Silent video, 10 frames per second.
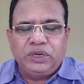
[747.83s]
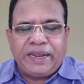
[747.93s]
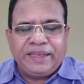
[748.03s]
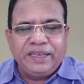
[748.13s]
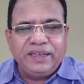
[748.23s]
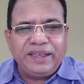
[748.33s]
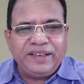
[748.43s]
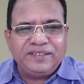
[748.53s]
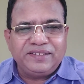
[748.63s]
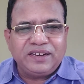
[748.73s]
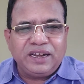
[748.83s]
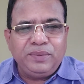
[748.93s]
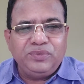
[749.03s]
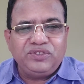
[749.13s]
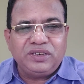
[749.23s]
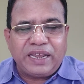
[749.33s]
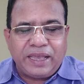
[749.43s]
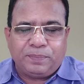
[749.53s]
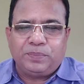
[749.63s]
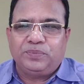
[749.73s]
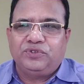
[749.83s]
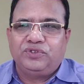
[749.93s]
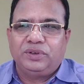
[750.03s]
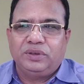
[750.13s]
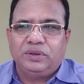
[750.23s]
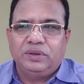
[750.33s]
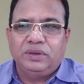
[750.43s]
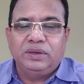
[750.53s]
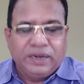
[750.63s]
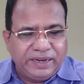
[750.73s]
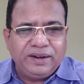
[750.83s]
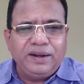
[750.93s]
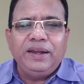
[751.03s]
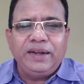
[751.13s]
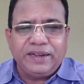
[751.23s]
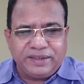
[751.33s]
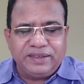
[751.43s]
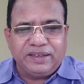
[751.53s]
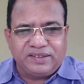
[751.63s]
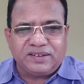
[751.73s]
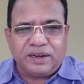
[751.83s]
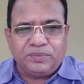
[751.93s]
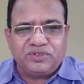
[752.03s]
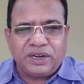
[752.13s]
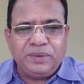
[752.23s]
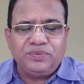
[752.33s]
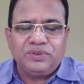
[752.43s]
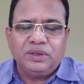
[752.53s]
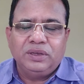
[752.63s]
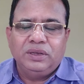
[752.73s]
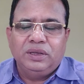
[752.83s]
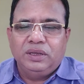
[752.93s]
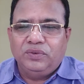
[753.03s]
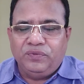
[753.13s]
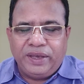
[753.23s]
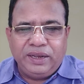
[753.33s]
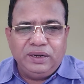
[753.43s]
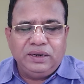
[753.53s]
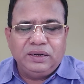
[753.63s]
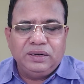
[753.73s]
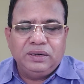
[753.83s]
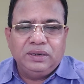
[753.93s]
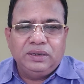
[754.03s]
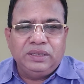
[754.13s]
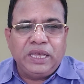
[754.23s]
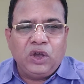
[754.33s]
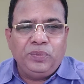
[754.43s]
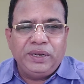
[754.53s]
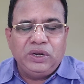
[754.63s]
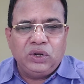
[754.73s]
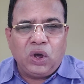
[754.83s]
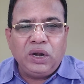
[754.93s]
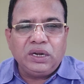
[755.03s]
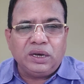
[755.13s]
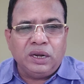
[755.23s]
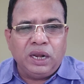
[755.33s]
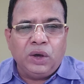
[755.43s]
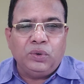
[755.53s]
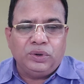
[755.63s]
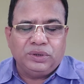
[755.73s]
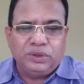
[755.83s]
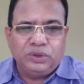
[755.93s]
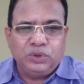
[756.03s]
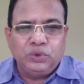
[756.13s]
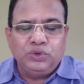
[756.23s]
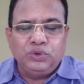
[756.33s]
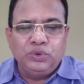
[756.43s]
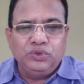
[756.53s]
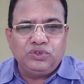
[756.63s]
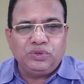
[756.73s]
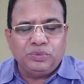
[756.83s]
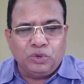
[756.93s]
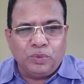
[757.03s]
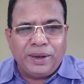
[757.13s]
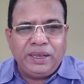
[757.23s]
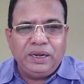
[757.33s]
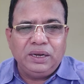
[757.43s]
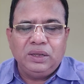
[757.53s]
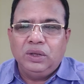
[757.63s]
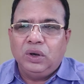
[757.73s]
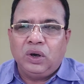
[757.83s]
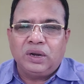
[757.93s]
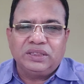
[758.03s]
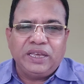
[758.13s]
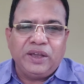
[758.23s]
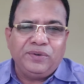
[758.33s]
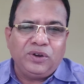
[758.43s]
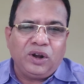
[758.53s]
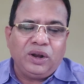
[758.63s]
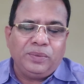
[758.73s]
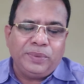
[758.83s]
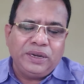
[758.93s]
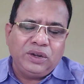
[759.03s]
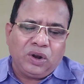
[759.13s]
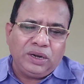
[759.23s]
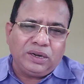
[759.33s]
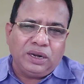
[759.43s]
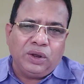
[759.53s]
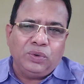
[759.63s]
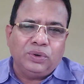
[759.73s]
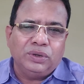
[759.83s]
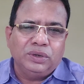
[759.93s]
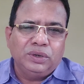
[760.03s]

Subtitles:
taking extreme steps, rarely taking extreme steps when they have been not allowed to use mobile, or they have not been allowed